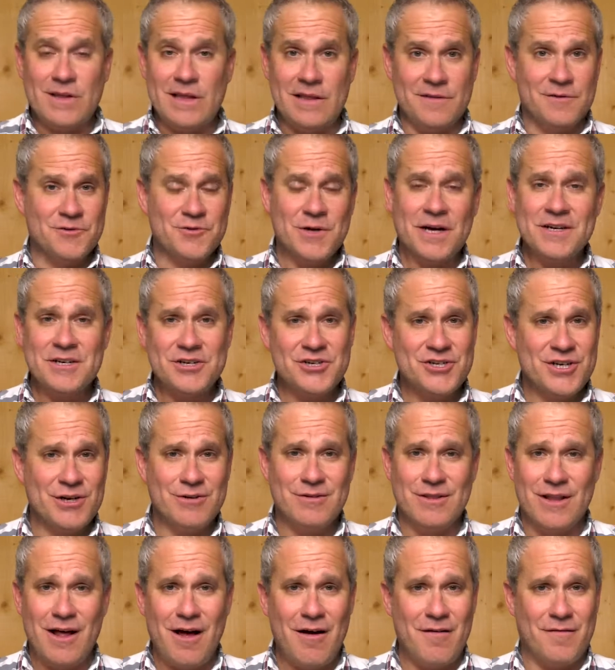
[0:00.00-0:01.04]
They're trying to share
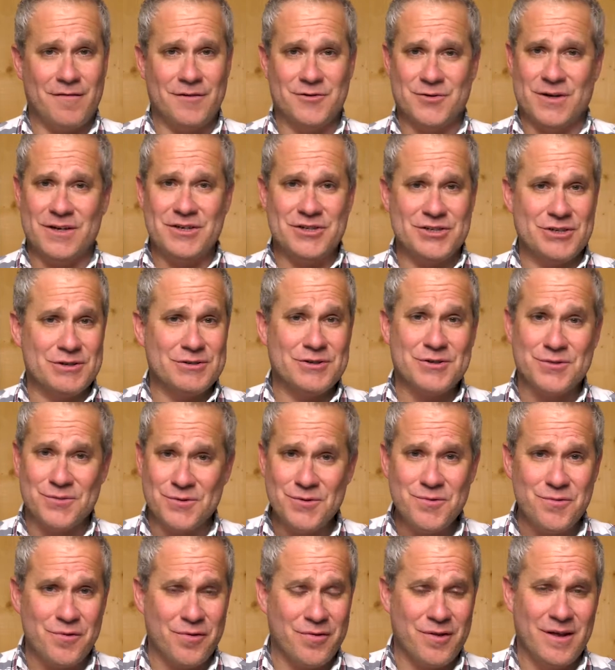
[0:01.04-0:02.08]
love, they're trying to share
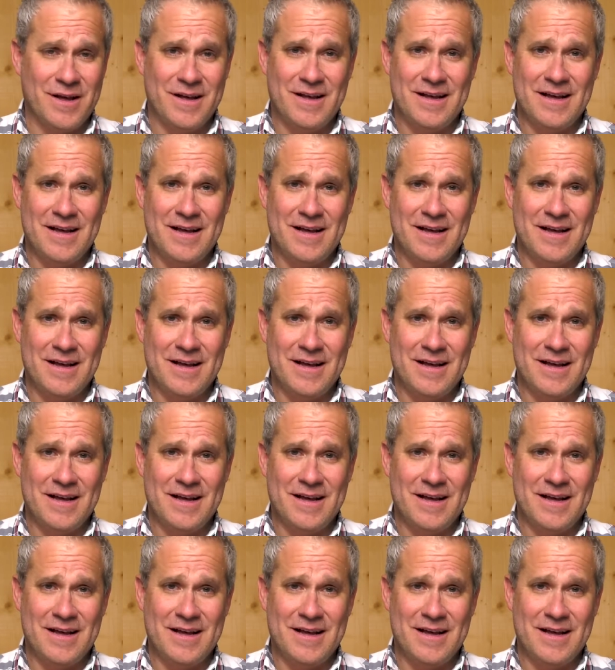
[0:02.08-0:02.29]
truth,